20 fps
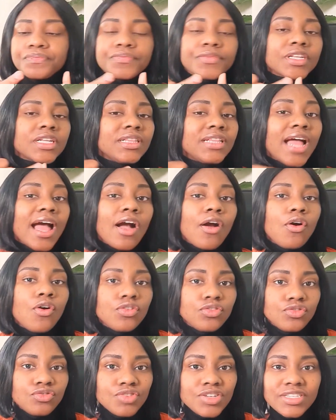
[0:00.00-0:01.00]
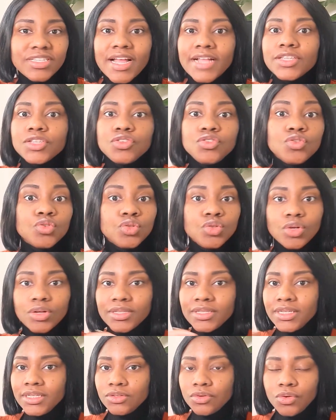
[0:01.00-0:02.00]
There are countries that you
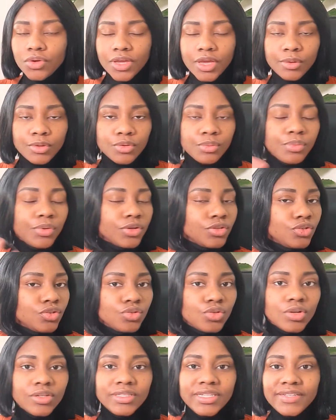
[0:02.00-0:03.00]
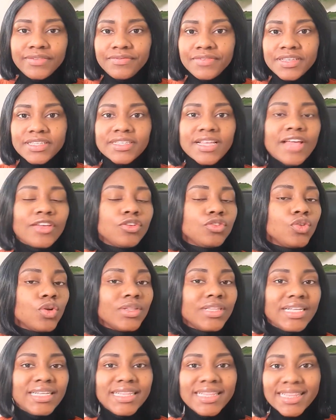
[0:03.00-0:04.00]
don't need okay to board, you don't need visa, you
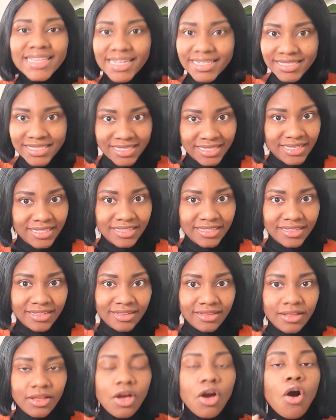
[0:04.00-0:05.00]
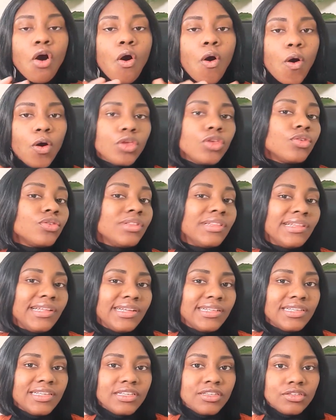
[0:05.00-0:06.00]
don't need nothing. All you
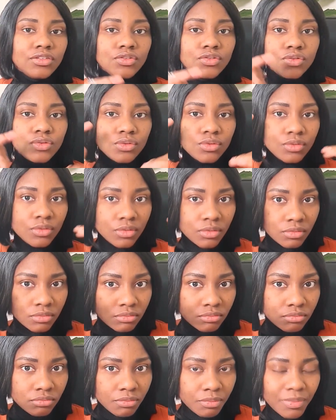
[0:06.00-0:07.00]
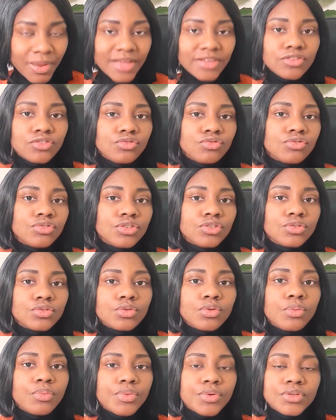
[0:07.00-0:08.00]
need is to pass through the
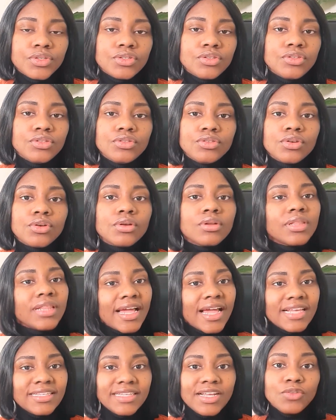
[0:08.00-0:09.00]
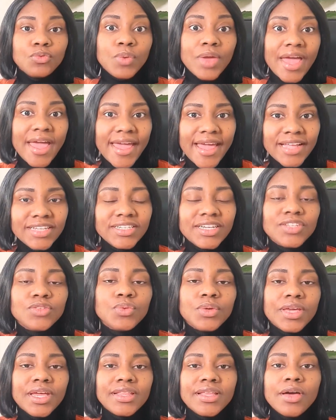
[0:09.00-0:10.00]
school procedure. Like I said, we are agents,
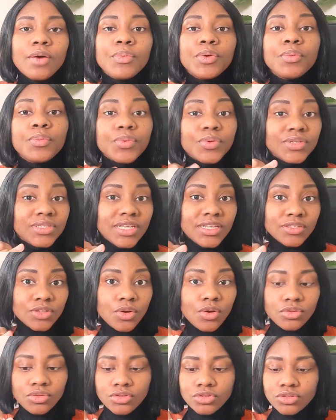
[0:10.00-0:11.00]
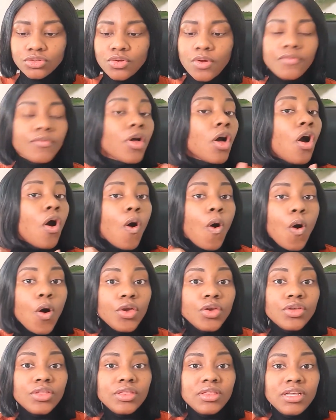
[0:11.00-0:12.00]
we can help you process all those stuff. All
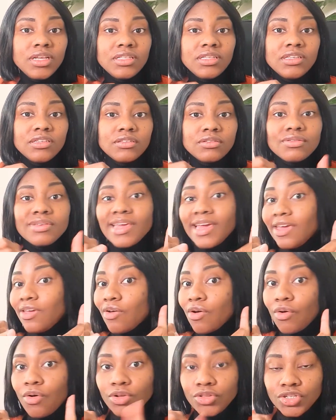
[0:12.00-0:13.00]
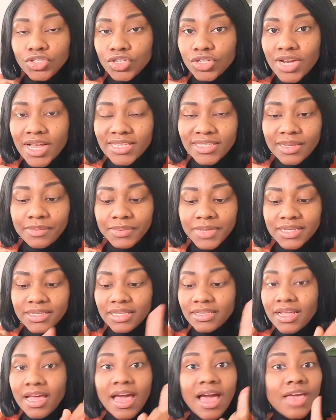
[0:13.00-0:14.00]
you need is to get your conditional acceptance
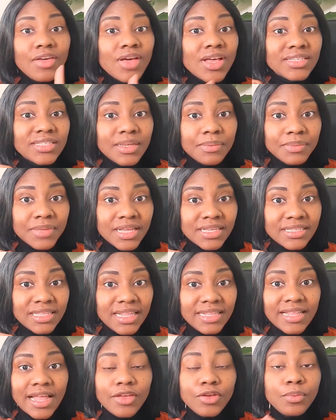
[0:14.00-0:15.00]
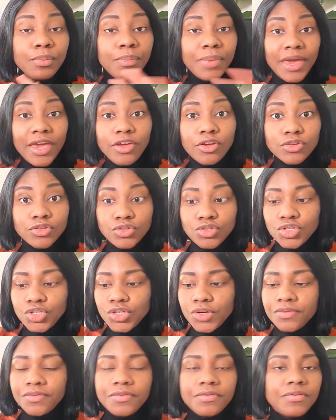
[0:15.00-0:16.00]
letter and your acceptance letter, you pay your
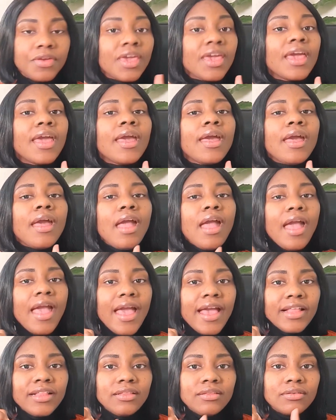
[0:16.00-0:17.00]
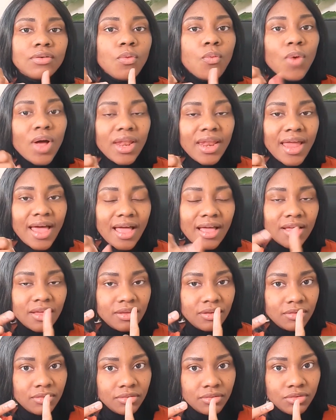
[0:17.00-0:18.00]
tuition fee, and voila,
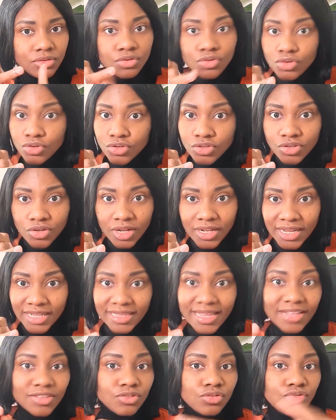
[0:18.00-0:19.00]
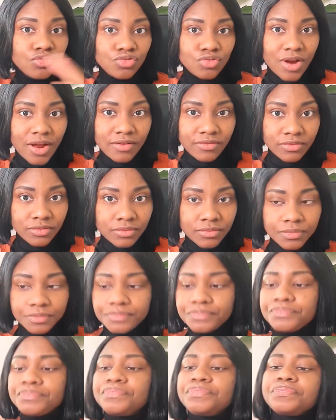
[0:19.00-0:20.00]
you use your letter to travel.
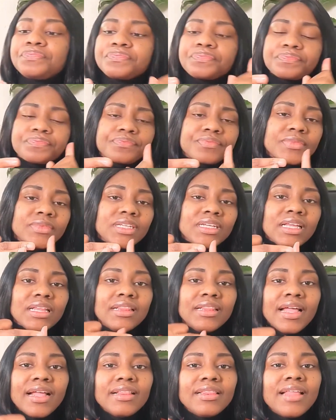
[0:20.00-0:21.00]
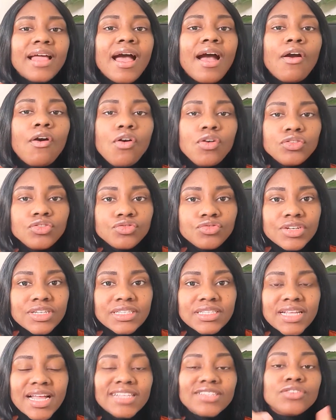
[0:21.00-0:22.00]
Then there are
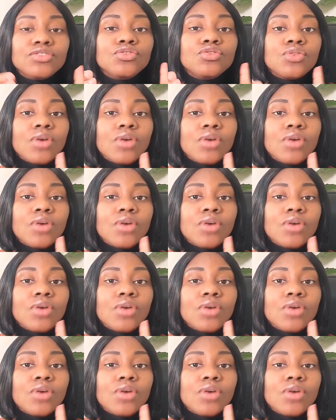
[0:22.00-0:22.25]
countries that you